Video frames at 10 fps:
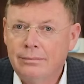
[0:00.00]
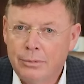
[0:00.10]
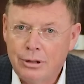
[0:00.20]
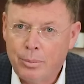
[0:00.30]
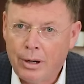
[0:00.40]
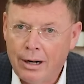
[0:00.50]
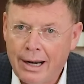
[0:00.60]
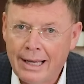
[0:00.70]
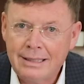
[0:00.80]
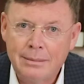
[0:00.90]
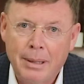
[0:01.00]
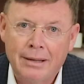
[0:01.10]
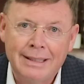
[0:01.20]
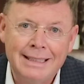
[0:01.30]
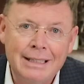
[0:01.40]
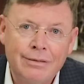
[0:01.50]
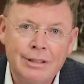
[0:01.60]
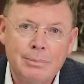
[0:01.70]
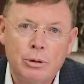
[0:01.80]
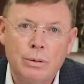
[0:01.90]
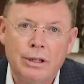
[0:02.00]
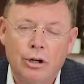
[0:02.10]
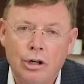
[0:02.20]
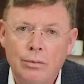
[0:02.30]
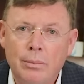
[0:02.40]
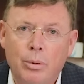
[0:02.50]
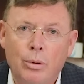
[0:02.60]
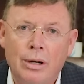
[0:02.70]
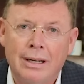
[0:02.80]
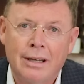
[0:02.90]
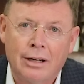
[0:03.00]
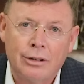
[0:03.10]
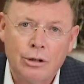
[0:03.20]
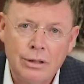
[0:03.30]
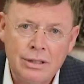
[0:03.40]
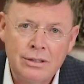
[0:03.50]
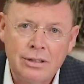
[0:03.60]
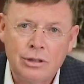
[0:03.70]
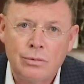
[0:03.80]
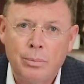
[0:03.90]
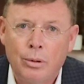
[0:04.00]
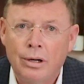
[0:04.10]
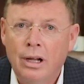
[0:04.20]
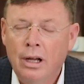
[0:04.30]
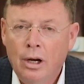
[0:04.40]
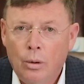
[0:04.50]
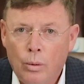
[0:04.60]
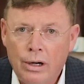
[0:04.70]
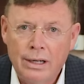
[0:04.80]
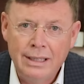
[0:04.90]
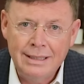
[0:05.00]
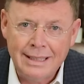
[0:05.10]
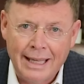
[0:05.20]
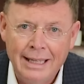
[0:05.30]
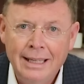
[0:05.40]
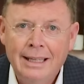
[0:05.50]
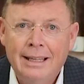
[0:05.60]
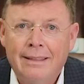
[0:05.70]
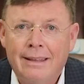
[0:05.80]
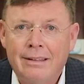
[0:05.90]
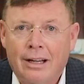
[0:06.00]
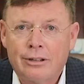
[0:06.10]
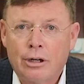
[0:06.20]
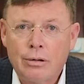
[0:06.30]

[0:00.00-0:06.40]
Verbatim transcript: Mr. Pryor asked about the difference between her report and Dr. Christensen's report, where he said that Dr.